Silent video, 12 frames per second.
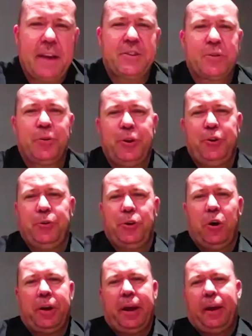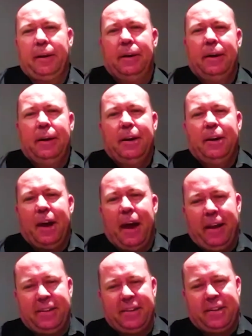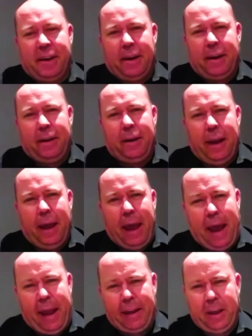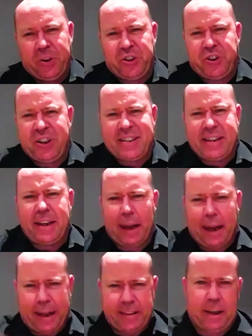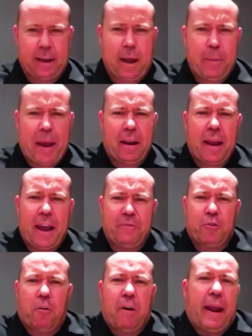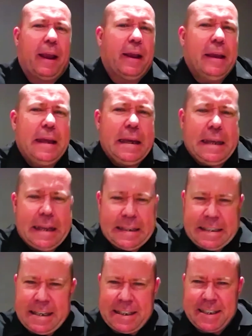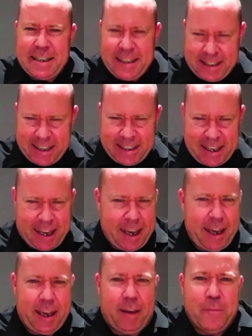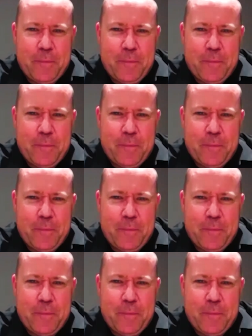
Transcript: saw you nodding as Andy was gesticulating about life drawing. Is this key?